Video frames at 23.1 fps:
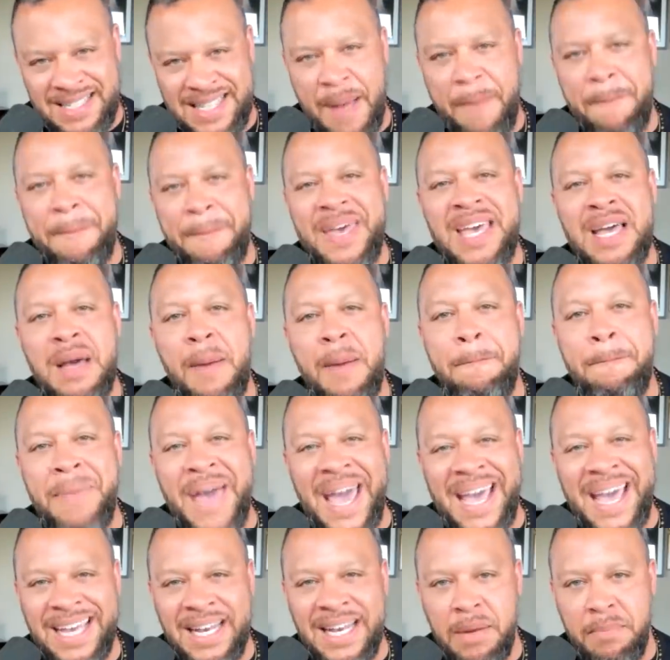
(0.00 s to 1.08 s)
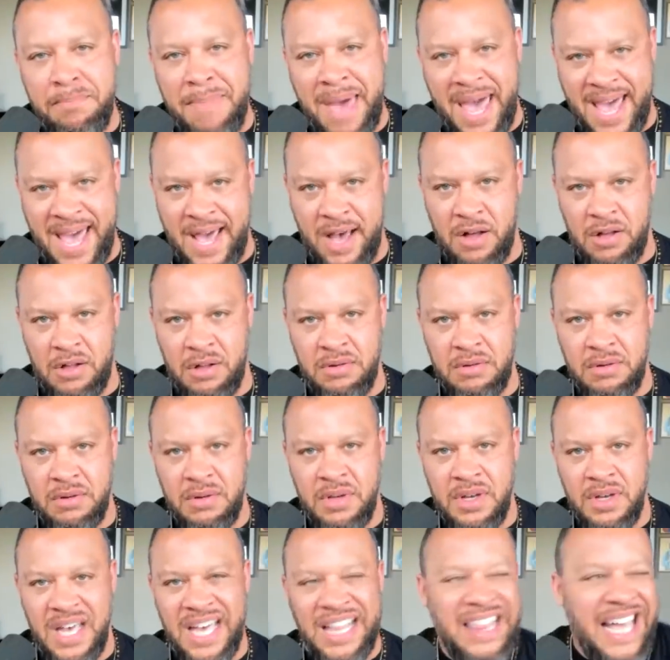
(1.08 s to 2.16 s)
Stop being a beta male
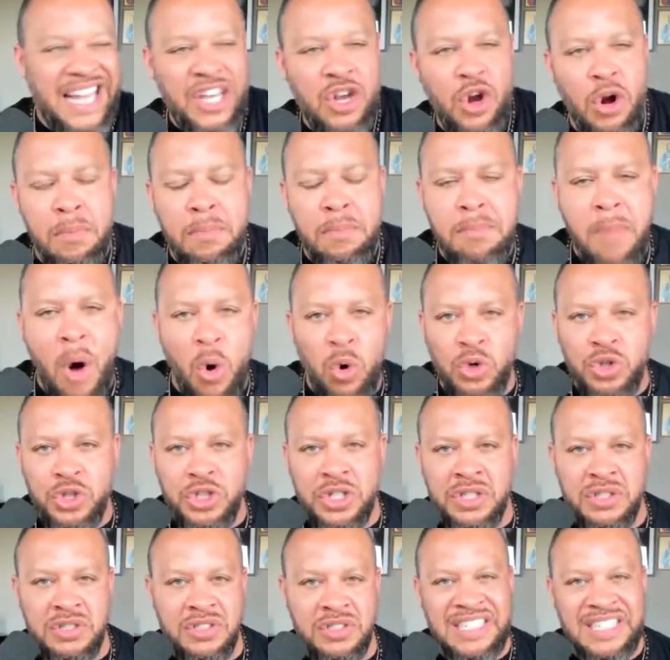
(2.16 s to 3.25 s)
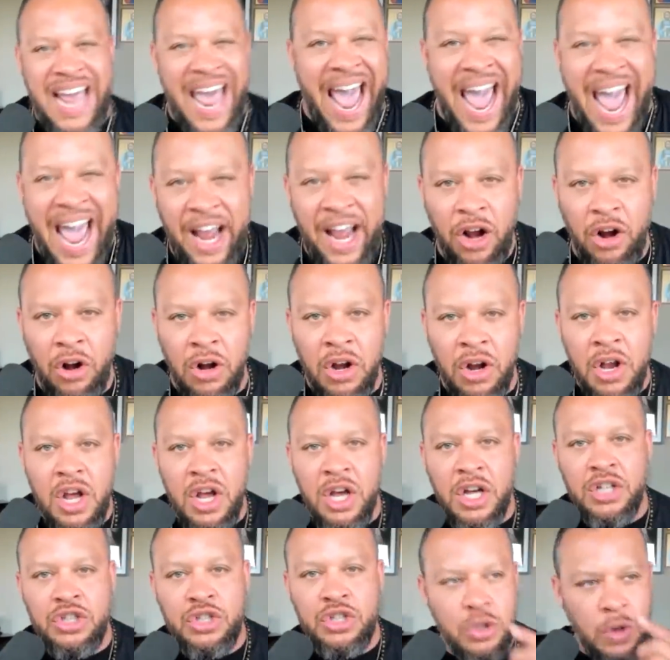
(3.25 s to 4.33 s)
and letting your emotions and anger
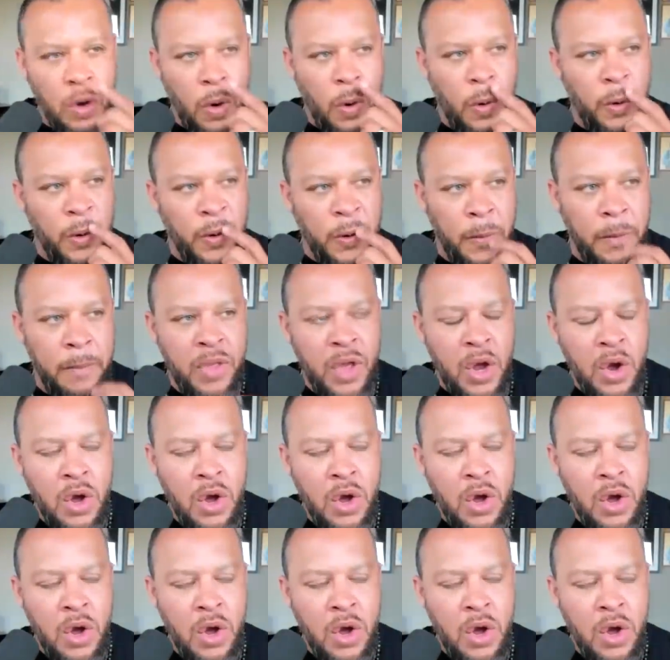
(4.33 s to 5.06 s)
control you.